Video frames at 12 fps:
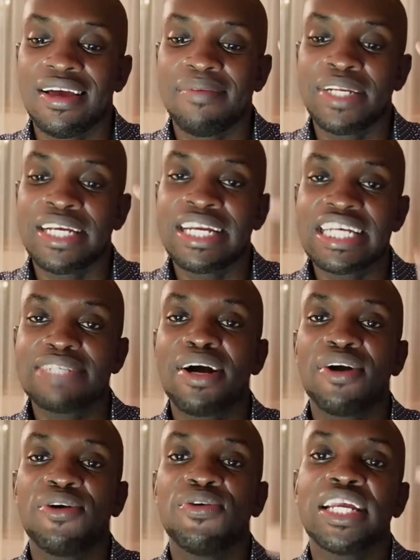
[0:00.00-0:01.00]
Grace
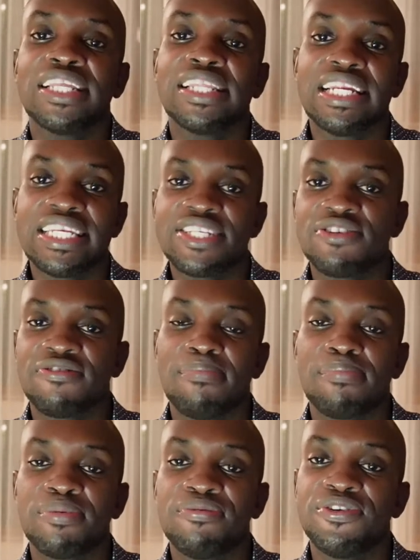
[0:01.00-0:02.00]
Marku, you are in the list of
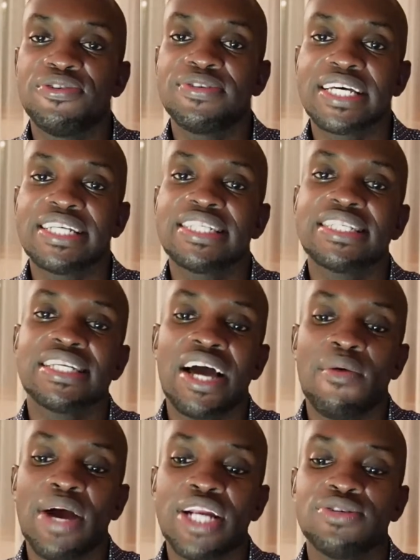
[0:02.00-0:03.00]
approved users. I
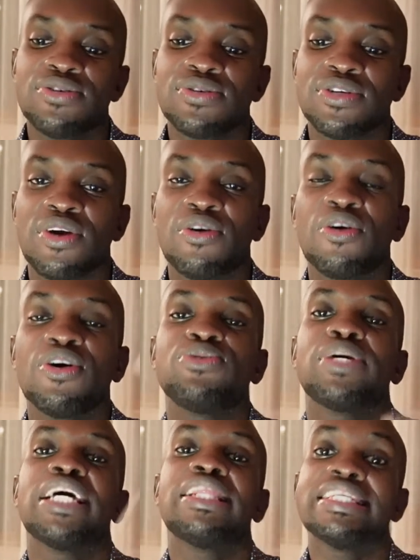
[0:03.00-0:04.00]
want you're not going to
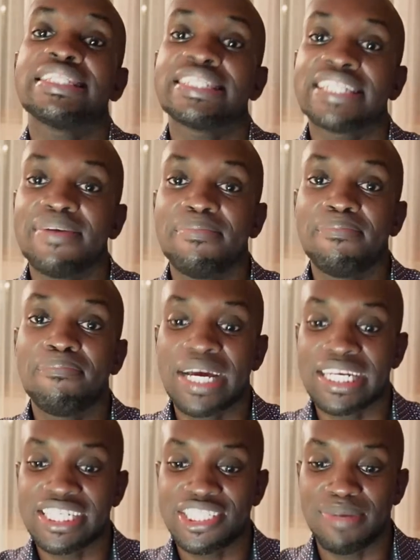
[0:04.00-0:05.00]
get the same
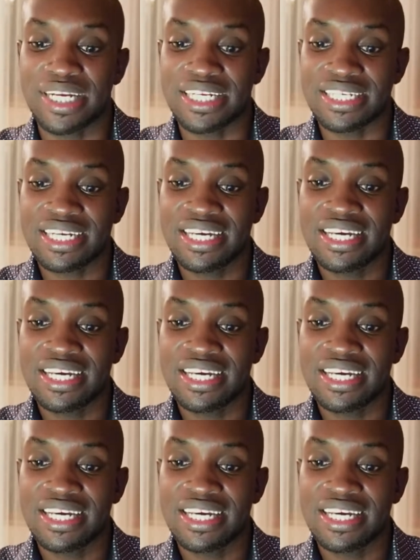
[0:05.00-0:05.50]
punishment.